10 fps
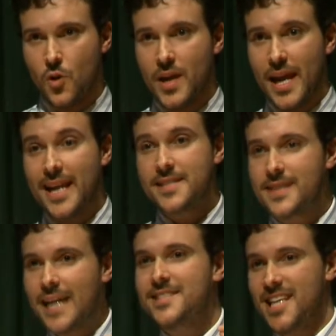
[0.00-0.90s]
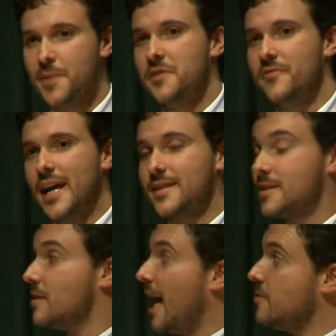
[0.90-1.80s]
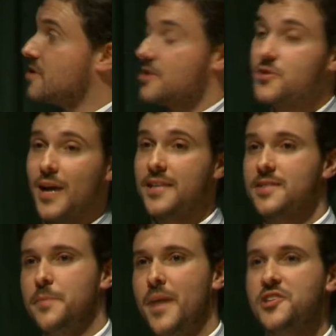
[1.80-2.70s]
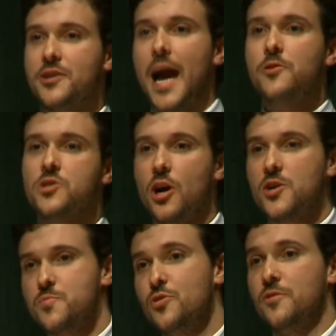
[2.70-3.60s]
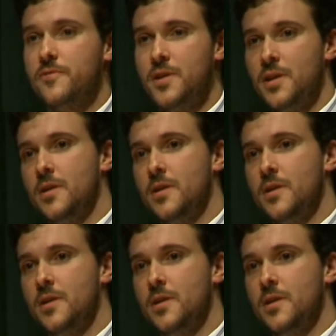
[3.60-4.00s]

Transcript: Okay, and it's that same effect that allows us to actually measure how stars move.